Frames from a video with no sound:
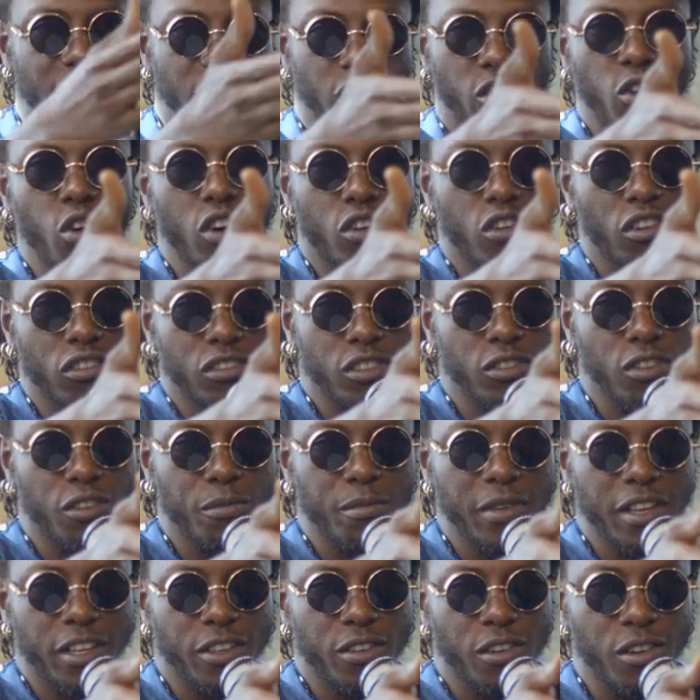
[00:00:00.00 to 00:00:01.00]
your clothes
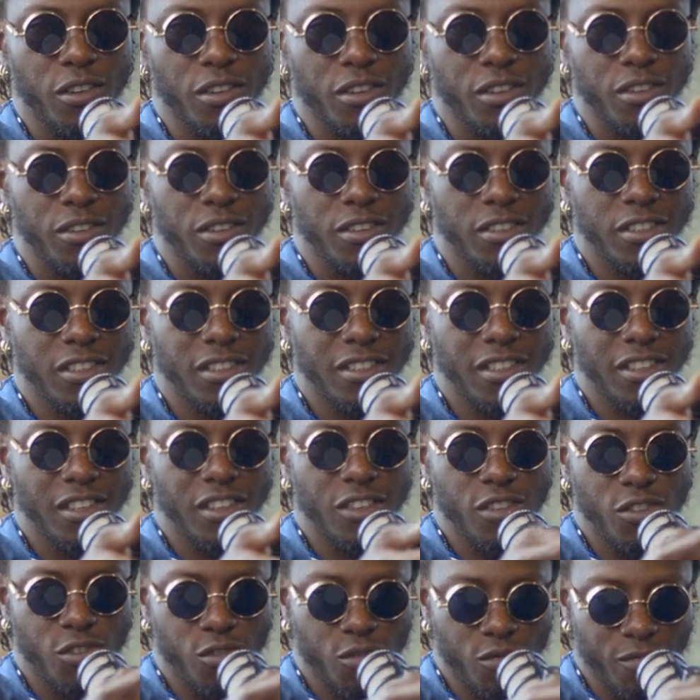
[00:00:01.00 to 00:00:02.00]
don't make you look good.
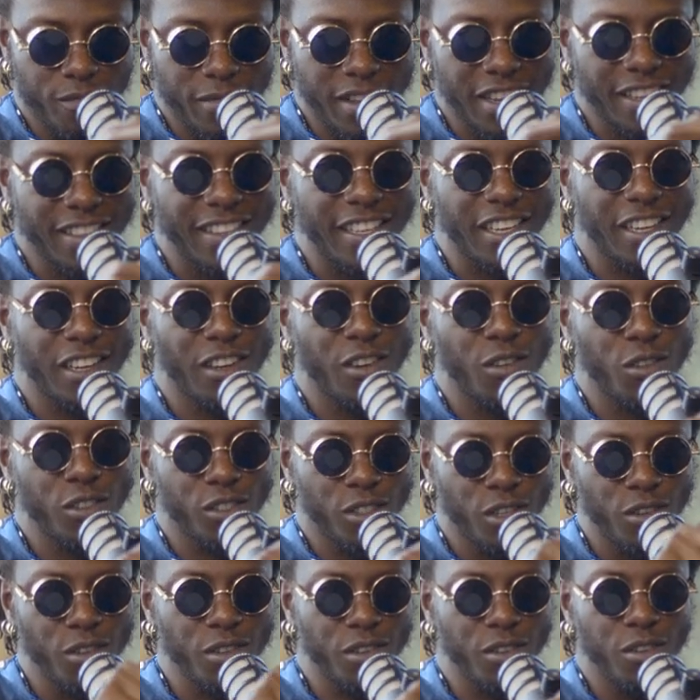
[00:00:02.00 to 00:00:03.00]
You make the
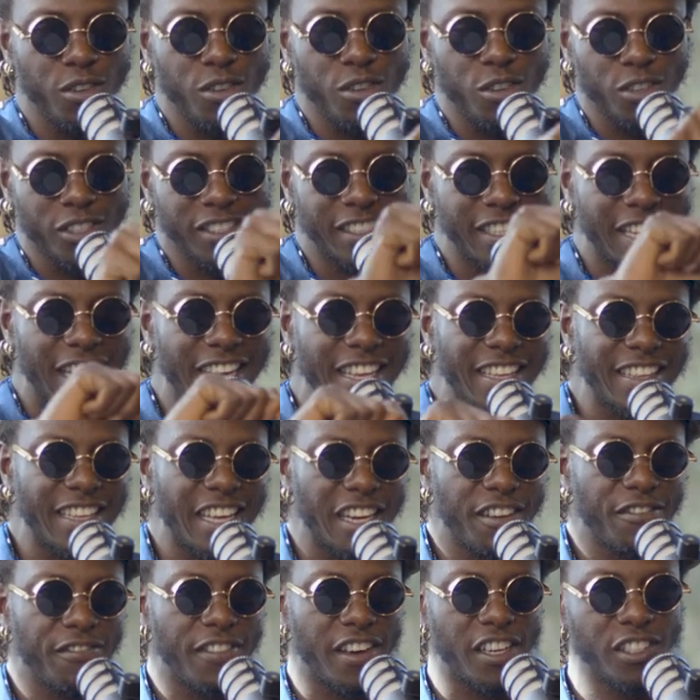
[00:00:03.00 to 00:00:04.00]
clothes look good. You're selling
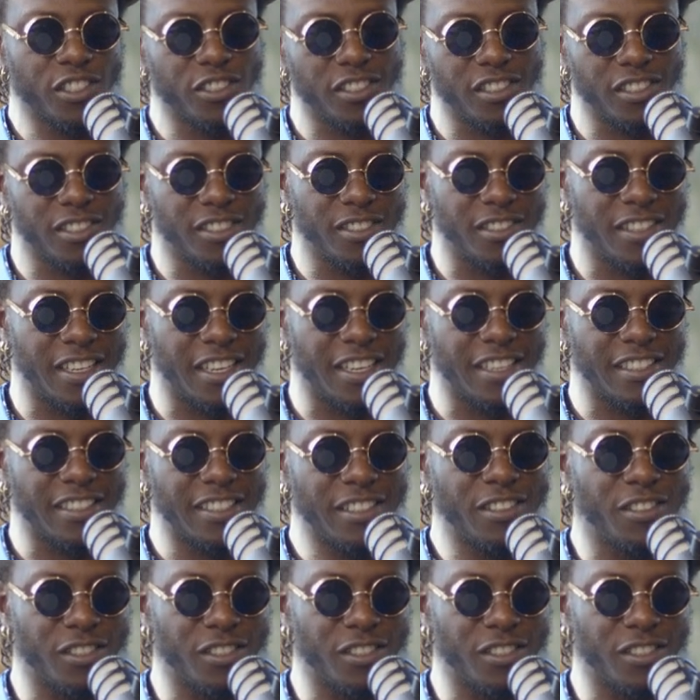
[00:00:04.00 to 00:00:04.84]
that fashion tonight.